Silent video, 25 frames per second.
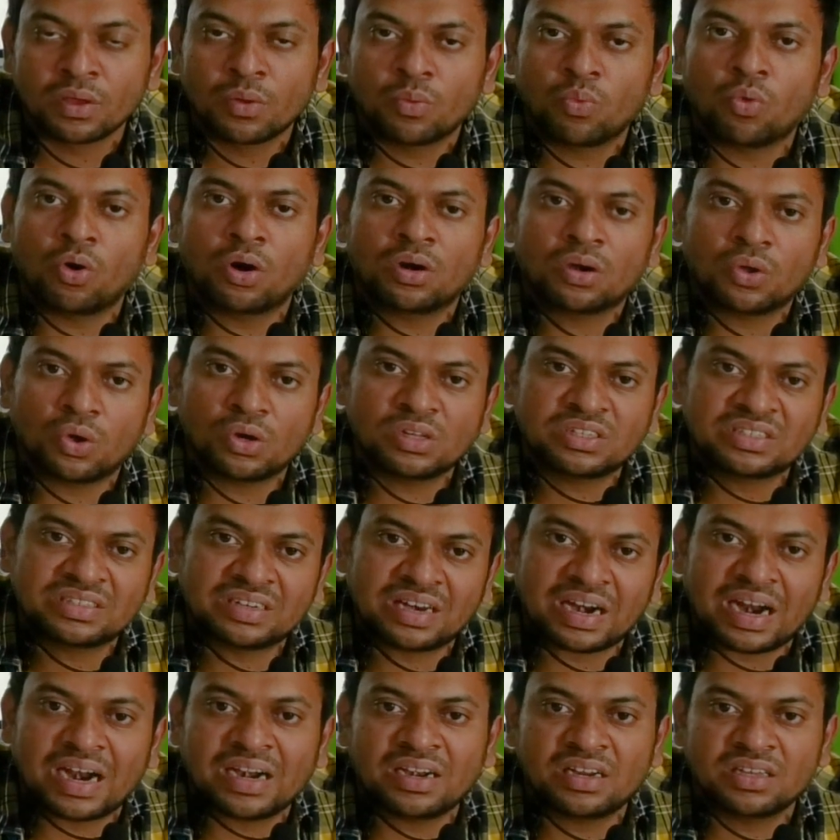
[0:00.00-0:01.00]
what all
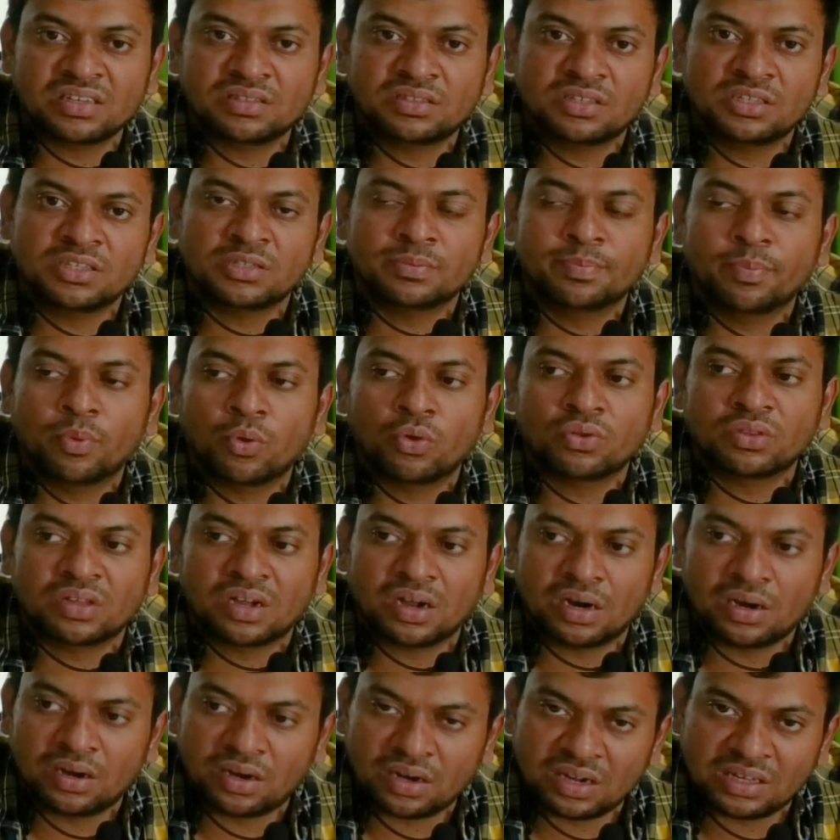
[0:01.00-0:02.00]
strategies both
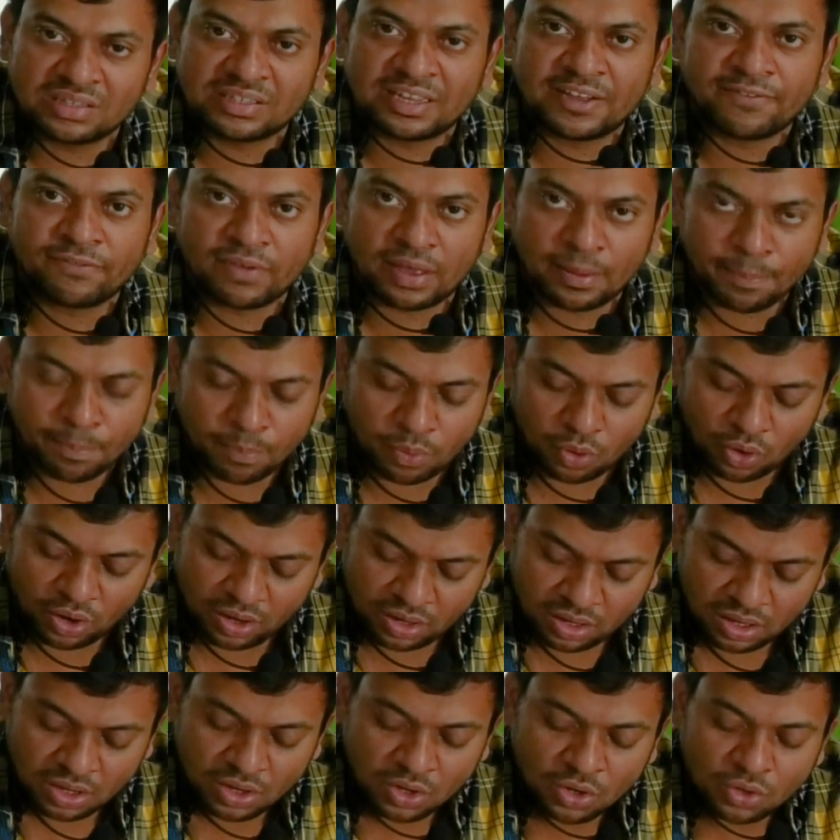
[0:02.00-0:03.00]
countries have employed.